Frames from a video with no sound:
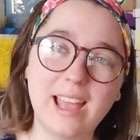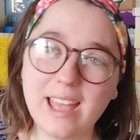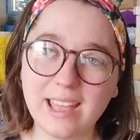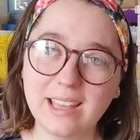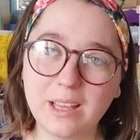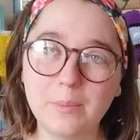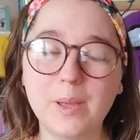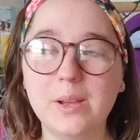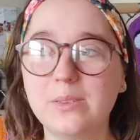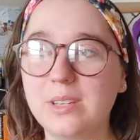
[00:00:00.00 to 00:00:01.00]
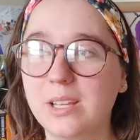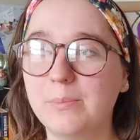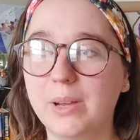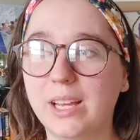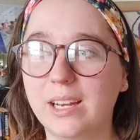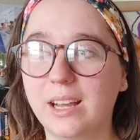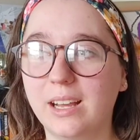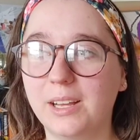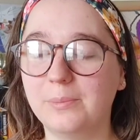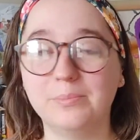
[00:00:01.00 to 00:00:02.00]
eh about, but,
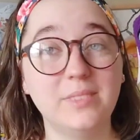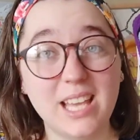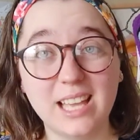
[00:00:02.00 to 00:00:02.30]
um,